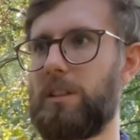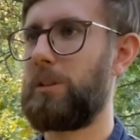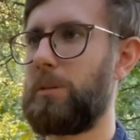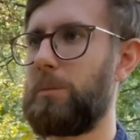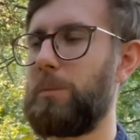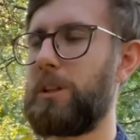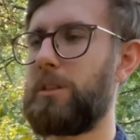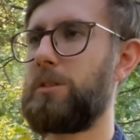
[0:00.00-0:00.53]

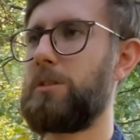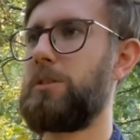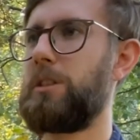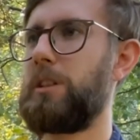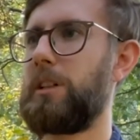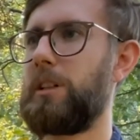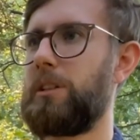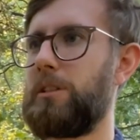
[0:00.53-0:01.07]
A major
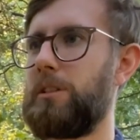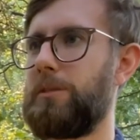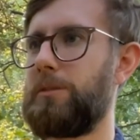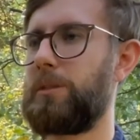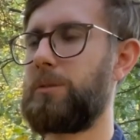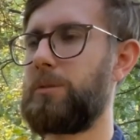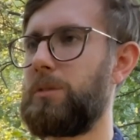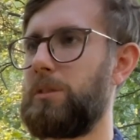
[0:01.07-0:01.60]
share of
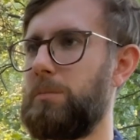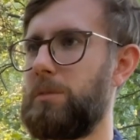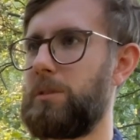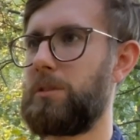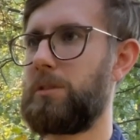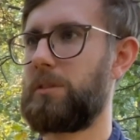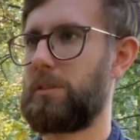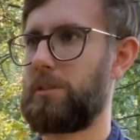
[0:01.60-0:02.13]
the tree
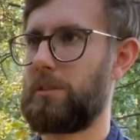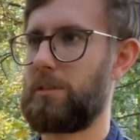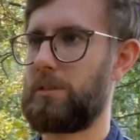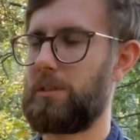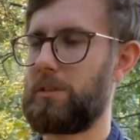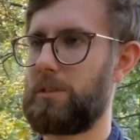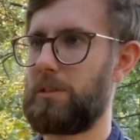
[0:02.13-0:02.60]
species are